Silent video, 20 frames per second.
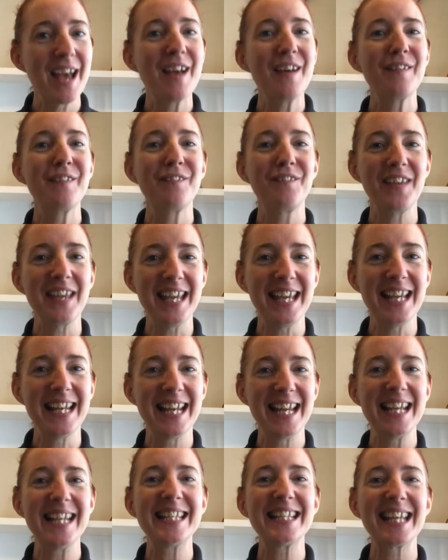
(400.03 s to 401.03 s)
Feel
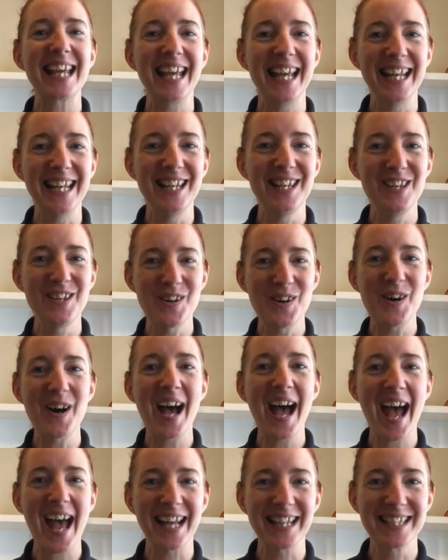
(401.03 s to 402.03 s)
it in your
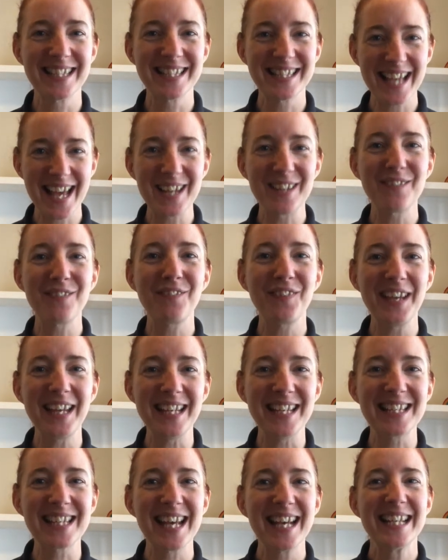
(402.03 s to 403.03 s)
hands and
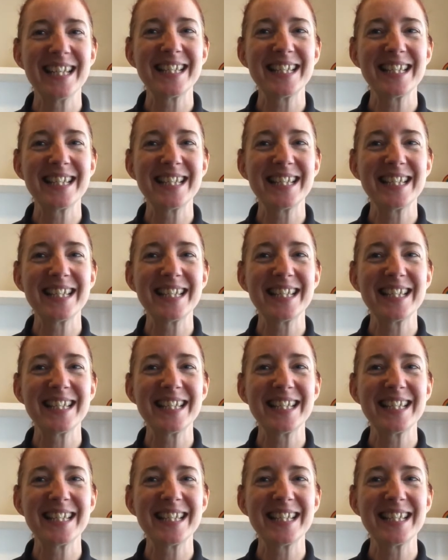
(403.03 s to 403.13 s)
feet.